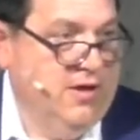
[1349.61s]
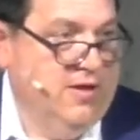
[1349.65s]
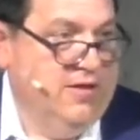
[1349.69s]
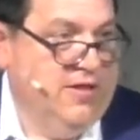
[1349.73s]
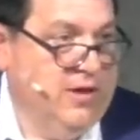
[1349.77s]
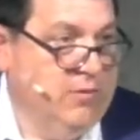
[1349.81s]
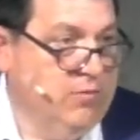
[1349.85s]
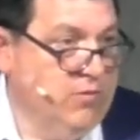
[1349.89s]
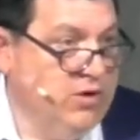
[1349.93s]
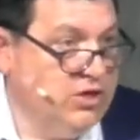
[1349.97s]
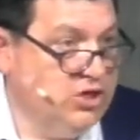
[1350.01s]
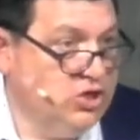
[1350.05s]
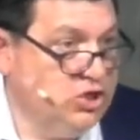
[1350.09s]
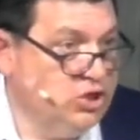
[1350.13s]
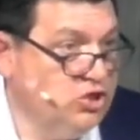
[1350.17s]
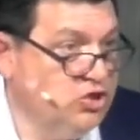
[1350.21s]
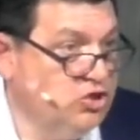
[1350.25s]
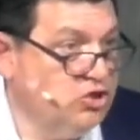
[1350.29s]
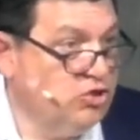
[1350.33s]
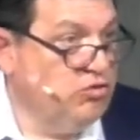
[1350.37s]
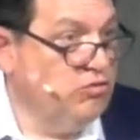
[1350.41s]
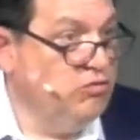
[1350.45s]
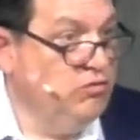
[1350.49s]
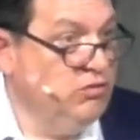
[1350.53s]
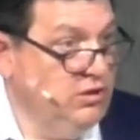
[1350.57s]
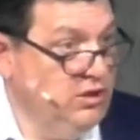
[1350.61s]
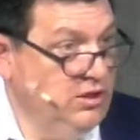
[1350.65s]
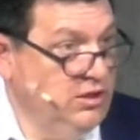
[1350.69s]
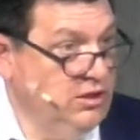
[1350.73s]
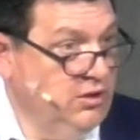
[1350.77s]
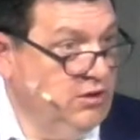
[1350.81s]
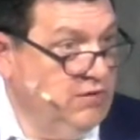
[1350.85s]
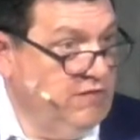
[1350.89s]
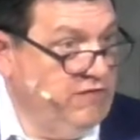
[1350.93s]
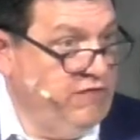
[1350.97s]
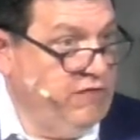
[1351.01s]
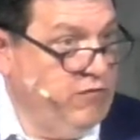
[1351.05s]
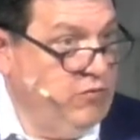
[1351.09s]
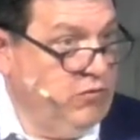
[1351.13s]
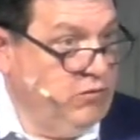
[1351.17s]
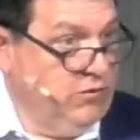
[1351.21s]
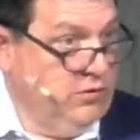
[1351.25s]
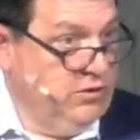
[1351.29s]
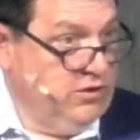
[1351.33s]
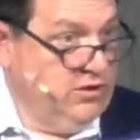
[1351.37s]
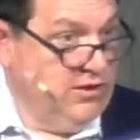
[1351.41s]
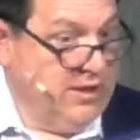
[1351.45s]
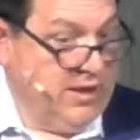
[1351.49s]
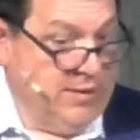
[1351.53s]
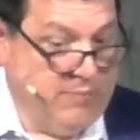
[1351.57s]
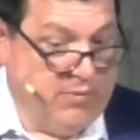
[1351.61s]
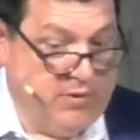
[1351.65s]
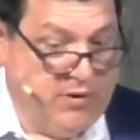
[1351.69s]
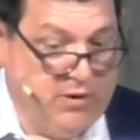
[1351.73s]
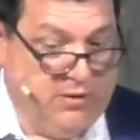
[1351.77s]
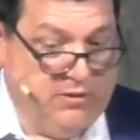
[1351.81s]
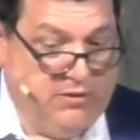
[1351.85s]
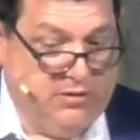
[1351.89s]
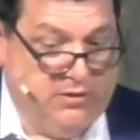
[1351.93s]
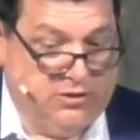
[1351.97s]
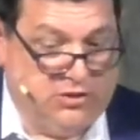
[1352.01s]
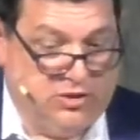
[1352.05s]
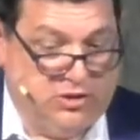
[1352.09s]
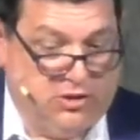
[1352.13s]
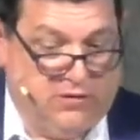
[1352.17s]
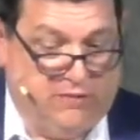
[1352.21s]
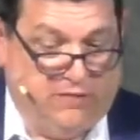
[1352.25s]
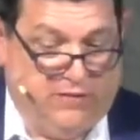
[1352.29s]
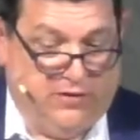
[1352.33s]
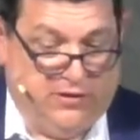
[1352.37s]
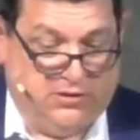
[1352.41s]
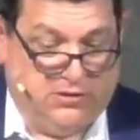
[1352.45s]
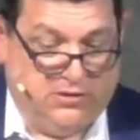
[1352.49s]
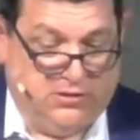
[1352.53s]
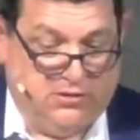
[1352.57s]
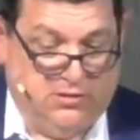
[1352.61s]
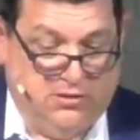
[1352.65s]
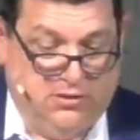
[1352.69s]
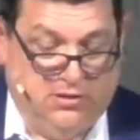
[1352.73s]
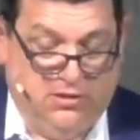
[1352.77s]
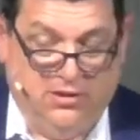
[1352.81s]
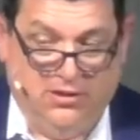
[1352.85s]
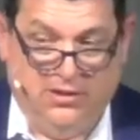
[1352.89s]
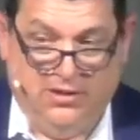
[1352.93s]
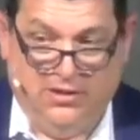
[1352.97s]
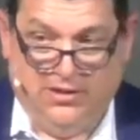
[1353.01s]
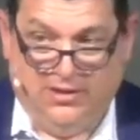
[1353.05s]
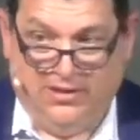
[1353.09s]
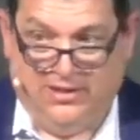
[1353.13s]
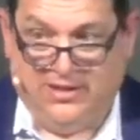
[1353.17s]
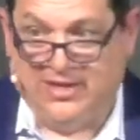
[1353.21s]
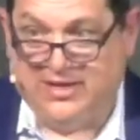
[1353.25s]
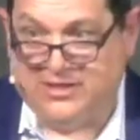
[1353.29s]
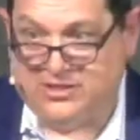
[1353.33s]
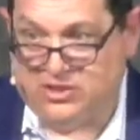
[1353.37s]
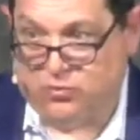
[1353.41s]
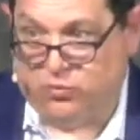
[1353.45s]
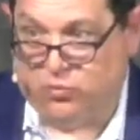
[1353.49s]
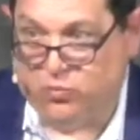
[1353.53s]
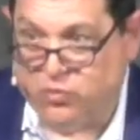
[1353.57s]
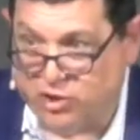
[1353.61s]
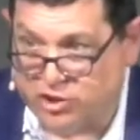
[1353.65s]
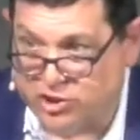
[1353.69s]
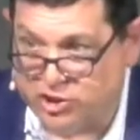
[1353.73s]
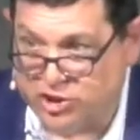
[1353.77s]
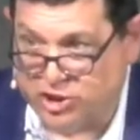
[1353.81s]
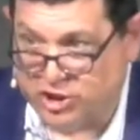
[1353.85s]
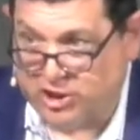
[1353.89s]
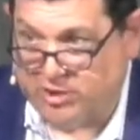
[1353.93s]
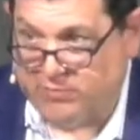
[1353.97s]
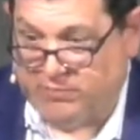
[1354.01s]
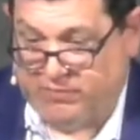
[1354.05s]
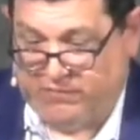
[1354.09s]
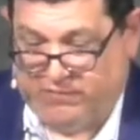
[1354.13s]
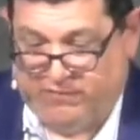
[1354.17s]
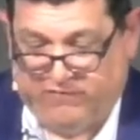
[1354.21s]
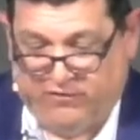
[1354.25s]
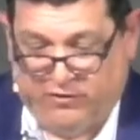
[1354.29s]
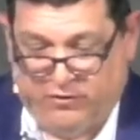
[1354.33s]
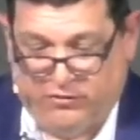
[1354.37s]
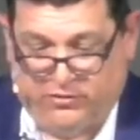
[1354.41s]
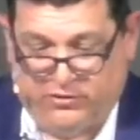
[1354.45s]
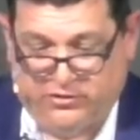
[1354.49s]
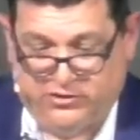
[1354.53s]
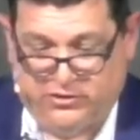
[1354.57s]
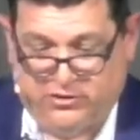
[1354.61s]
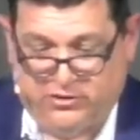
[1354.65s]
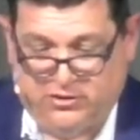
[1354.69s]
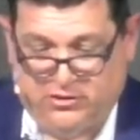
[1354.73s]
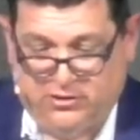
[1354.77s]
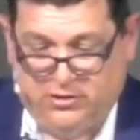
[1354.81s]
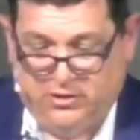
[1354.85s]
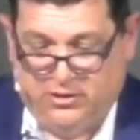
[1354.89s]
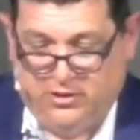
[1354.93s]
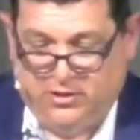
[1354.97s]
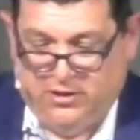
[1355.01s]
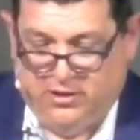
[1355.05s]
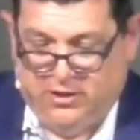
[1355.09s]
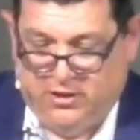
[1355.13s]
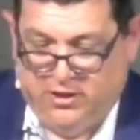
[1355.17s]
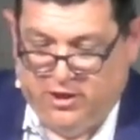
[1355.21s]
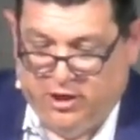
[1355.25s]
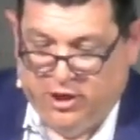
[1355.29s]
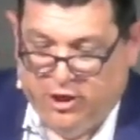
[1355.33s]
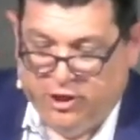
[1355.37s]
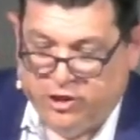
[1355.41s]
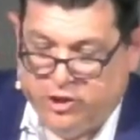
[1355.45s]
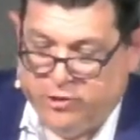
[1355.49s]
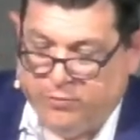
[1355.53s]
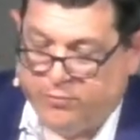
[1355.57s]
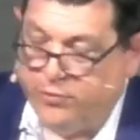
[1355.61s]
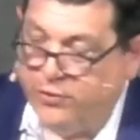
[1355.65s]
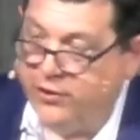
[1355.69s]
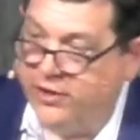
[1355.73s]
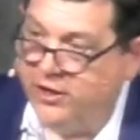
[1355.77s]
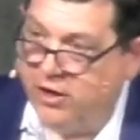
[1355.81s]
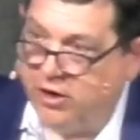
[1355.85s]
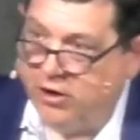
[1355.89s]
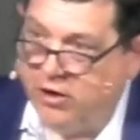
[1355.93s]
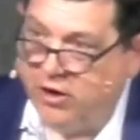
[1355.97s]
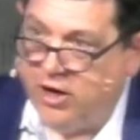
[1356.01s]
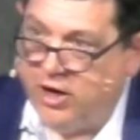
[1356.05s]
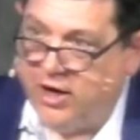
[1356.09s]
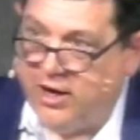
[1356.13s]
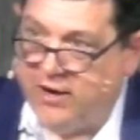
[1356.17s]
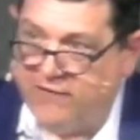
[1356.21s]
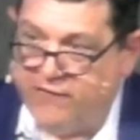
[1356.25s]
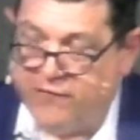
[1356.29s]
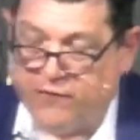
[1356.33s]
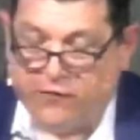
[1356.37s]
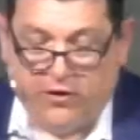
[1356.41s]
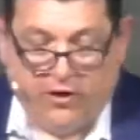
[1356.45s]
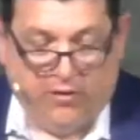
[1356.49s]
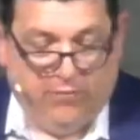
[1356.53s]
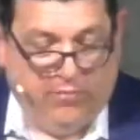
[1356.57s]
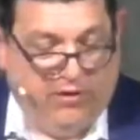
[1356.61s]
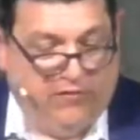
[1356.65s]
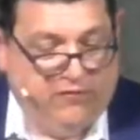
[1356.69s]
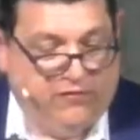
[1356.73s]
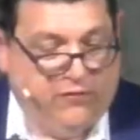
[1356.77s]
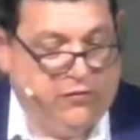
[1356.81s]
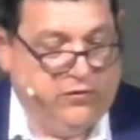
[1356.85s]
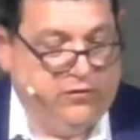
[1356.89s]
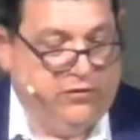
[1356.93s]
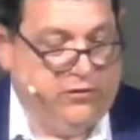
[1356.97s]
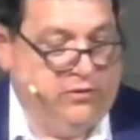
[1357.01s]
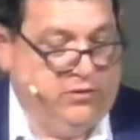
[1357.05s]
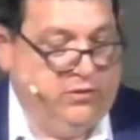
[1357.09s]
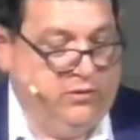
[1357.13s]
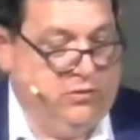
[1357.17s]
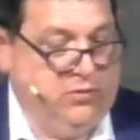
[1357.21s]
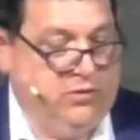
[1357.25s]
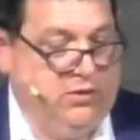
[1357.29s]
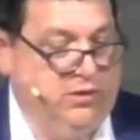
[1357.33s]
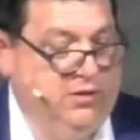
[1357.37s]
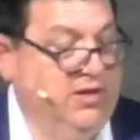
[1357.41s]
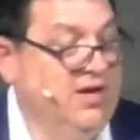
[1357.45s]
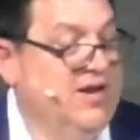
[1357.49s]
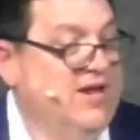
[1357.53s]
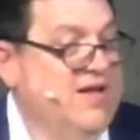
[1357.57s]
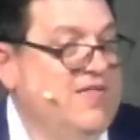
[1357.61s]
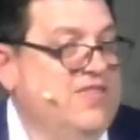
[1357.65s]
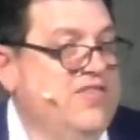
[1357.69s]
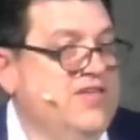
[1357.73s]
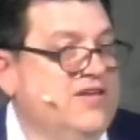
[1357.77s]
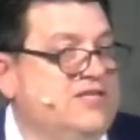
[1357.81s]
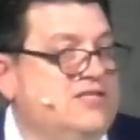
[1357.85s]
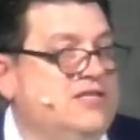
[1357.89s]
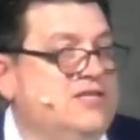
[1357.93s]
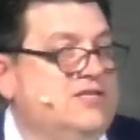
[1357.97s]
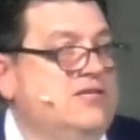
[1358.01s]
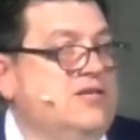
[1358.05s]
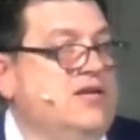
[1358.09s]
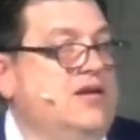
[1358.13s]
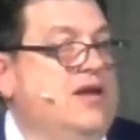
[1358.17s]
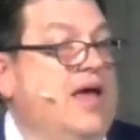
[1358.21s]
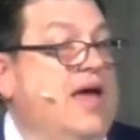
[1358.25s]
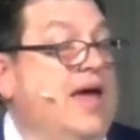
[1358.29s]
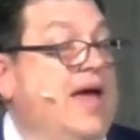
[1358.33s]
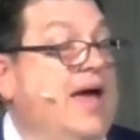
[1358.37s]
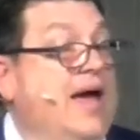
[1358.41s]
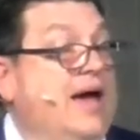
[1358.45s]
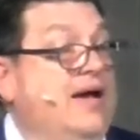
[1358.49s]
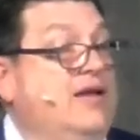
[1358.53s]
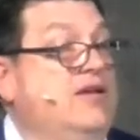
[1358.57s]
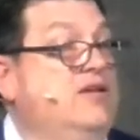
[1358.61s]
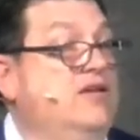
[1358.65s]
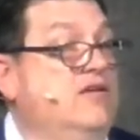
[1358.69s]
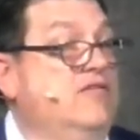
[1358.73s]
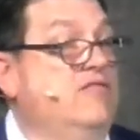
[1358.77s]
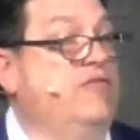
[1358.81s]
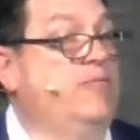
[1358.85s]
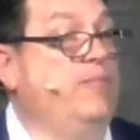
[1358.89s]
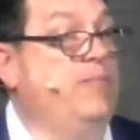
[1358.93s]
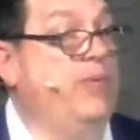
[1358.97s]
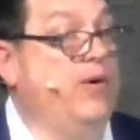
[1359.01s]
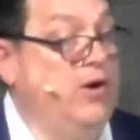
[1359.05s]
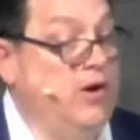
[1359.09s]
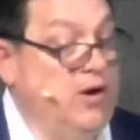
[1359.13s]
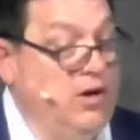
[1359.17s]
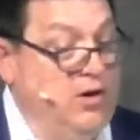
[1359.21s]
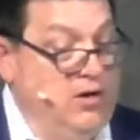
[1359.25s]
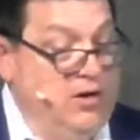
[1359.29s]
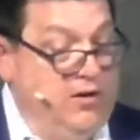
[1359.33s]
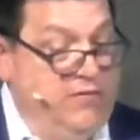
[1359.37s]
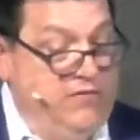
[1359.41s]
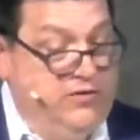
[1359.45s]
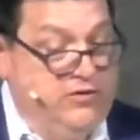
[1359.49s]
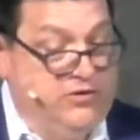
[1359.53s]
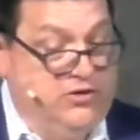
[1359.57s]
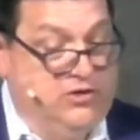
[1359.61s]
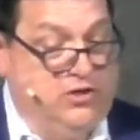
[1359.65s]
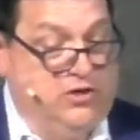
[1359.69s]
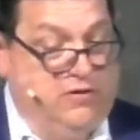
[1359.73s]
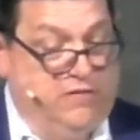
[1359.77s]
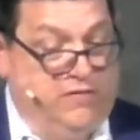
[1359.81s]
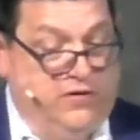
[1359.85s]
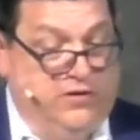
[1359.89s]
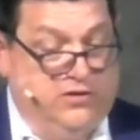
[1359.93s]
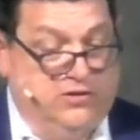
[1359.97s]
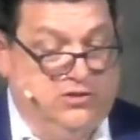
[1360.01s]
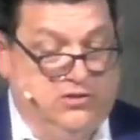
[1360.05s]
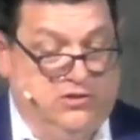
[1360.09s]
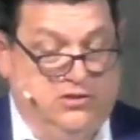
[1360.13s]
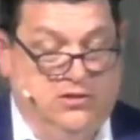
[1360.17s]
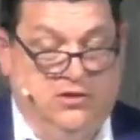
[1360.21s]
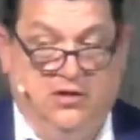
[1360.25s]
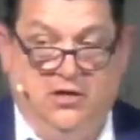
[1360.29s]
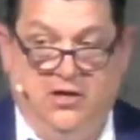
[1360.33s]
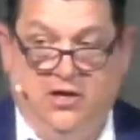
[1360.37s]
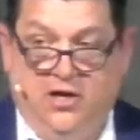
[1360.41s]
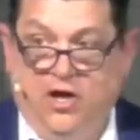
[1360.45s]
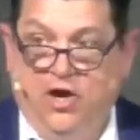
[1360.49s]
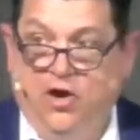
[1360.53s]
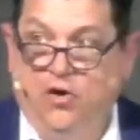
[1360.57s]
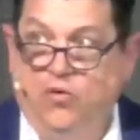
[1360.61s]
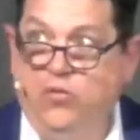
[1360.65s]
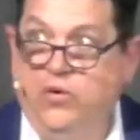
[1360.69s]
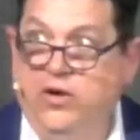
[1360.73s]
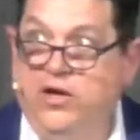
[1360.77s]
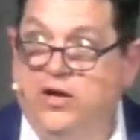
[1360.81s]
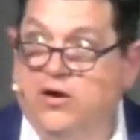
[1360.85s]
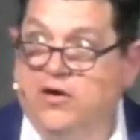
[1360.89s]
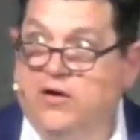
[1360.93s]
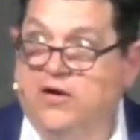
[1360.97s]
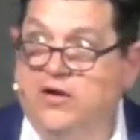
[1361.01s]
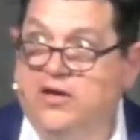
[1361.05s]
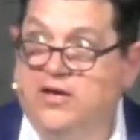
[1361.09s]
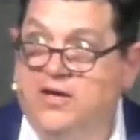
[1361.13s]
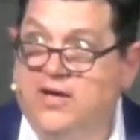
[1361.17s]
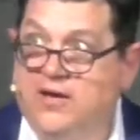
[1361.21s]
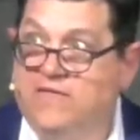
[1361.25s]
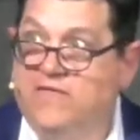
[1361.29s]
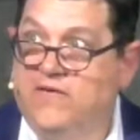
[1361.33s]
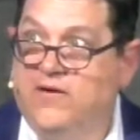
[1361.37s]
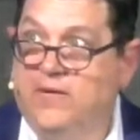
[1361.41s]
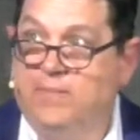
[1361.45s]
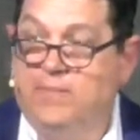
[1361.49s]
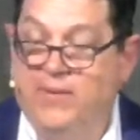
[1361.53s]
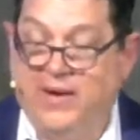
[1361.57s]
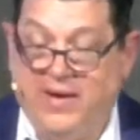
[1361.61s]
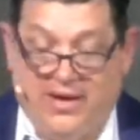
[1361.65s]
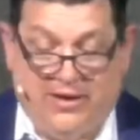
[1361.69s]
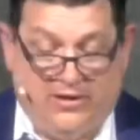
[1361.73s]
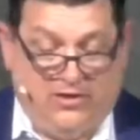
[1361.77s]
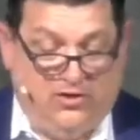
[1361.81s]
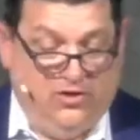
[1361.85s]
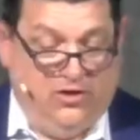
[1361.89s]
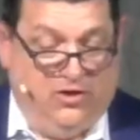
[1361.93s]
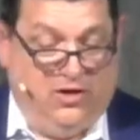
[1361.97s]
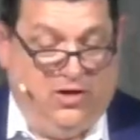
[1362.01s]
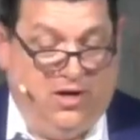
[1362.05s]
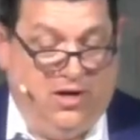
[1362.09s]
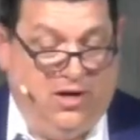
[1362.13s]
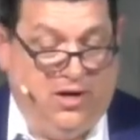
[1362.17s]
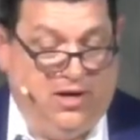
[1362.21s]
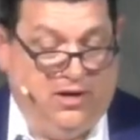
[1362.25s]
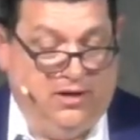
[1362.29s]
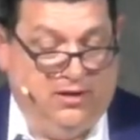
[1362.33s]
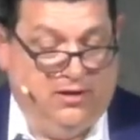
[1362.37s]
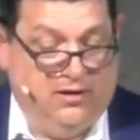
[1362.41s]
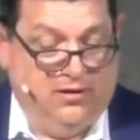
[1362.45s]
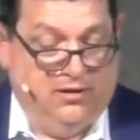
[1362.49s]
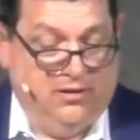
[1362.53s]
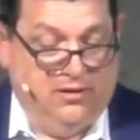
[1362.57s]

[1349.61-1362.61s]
then we should truly look forward to that part of the service. That's worship, folks to bring our offering before the Lord. This is an active part of the service. We are giving back to God.